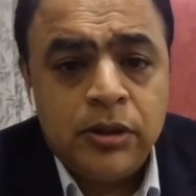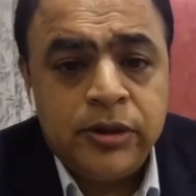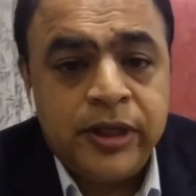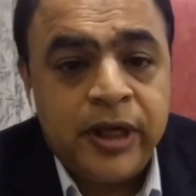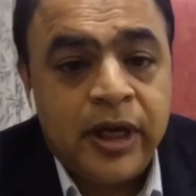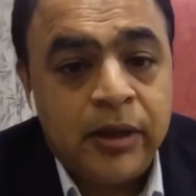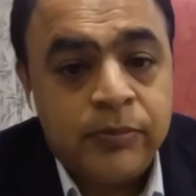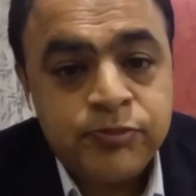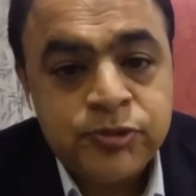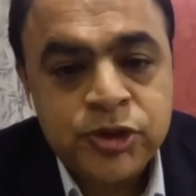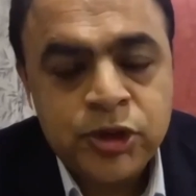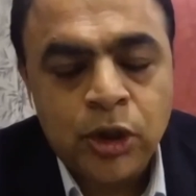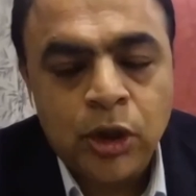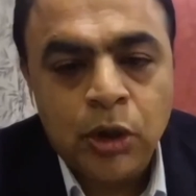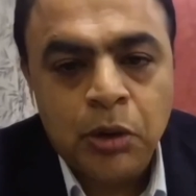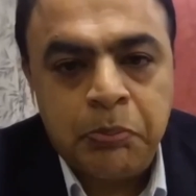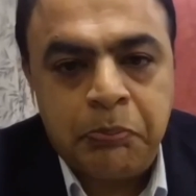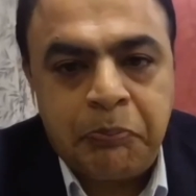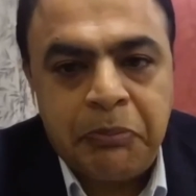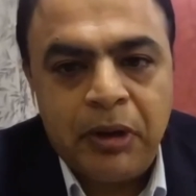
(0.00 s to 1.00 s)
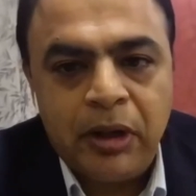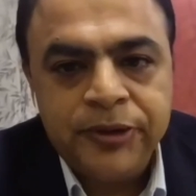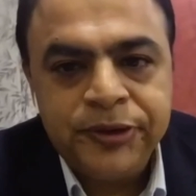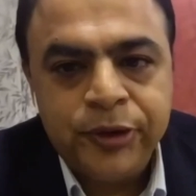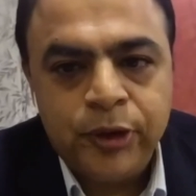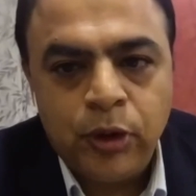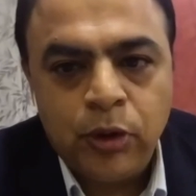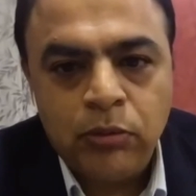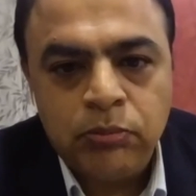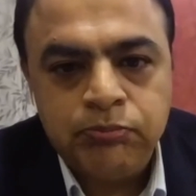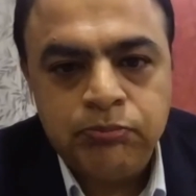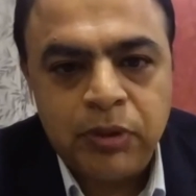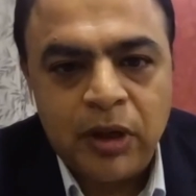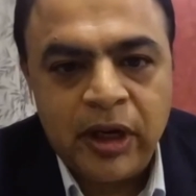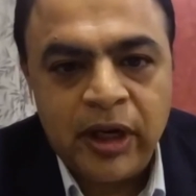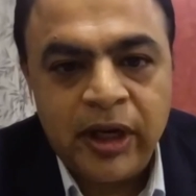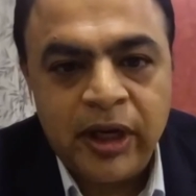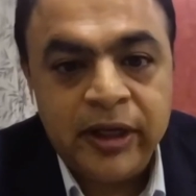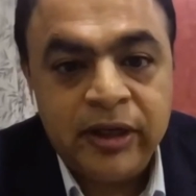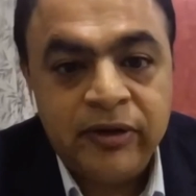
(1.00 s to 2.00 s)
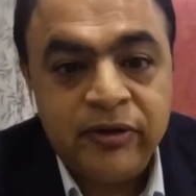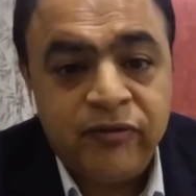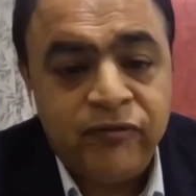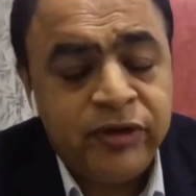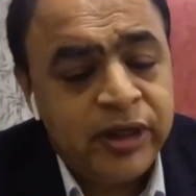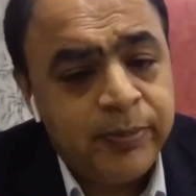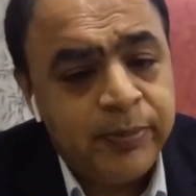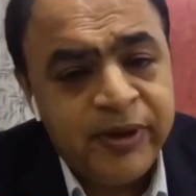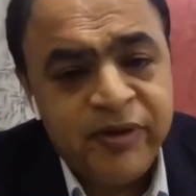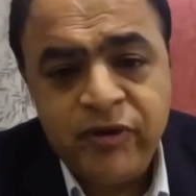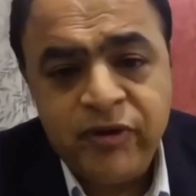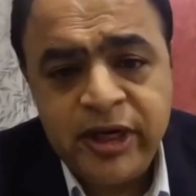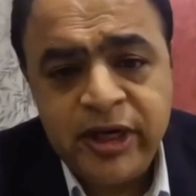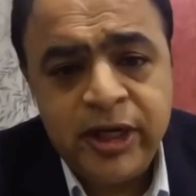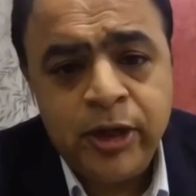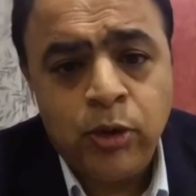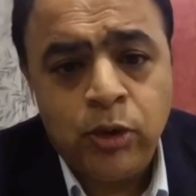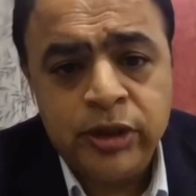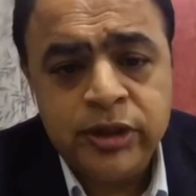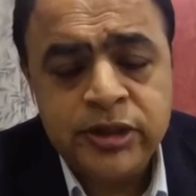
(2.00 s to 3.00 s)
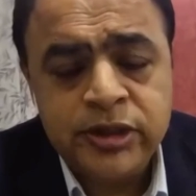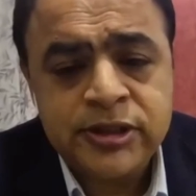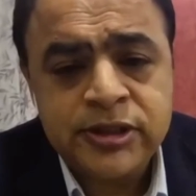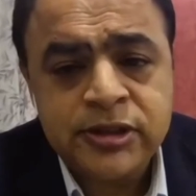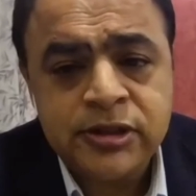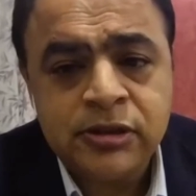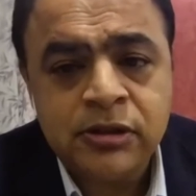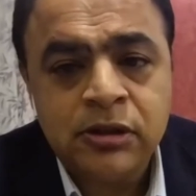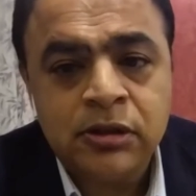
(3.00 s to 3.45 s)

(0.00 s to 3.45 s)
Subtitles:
Yeah. So, I will be very honest.